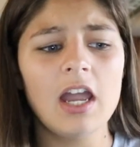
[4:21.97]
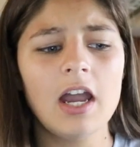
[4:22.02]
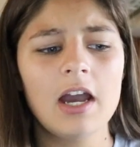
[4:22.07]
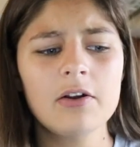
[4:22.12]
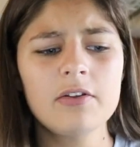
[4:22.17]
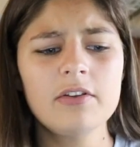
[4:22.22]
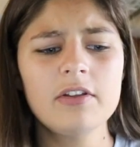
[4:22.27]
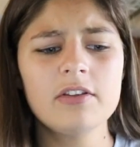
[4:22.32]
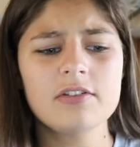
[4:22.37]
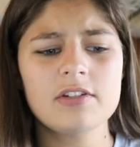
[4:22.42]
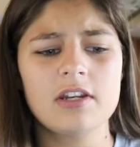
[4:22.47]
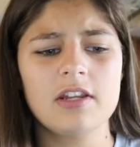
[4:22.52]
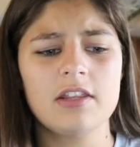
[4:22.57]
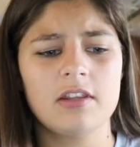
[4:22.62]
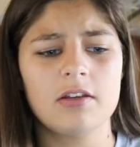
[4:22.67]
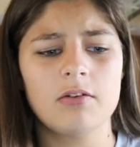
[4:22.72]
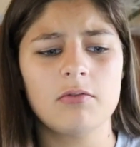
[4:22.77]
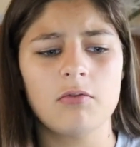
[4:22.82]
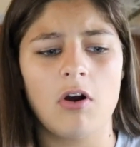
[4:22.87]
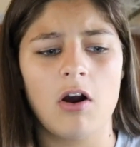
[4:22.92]
I don't think there's
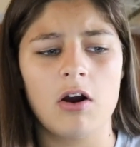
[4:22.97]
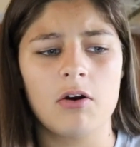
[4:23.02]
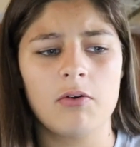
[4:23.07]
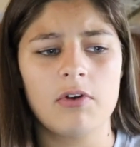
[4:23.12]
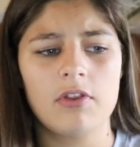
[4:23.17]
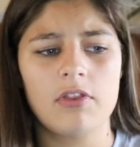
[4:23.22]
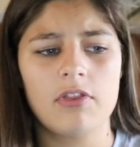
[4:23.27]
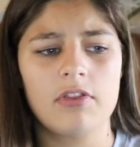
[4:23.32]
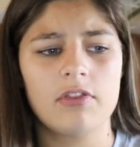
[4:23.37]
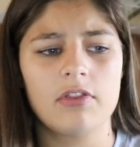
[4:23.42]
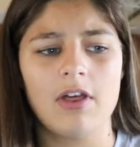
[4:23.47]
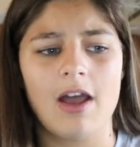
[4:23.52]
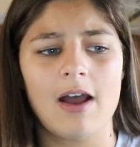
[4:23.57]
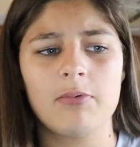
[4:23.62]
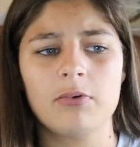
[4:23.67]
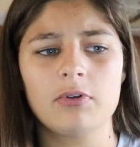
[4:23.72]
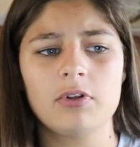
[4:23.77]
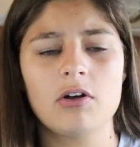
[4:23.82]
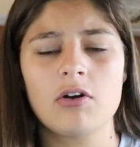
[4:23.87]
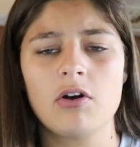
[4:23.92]
anything wrong with the
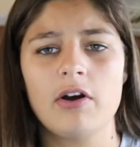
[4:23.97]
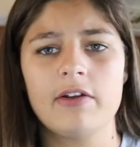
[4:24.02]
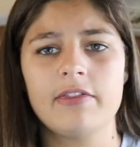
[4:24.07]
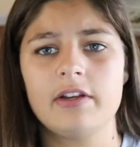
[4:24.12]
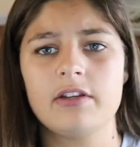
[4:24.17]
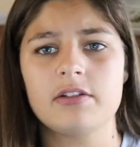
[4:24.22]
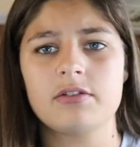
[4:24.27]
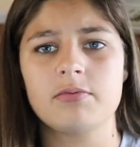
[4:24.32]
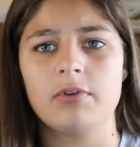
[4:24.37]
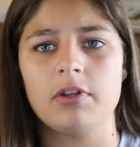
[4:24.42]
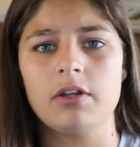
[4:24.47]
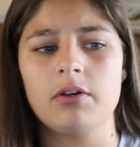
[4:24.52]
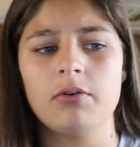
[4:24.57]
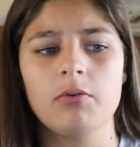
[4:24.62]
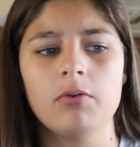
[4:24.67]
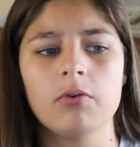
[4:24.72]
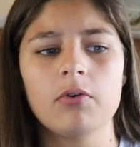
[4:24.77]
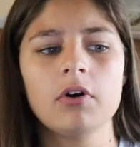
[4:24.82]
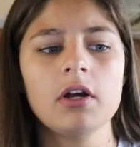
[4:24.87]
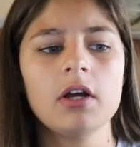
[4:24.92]
Apple logo. I think it's really
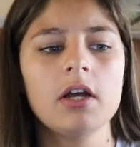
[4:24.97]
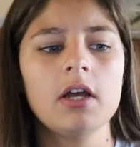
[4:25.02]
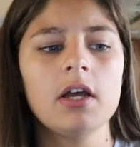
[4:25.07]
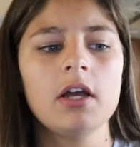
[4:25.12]
cool.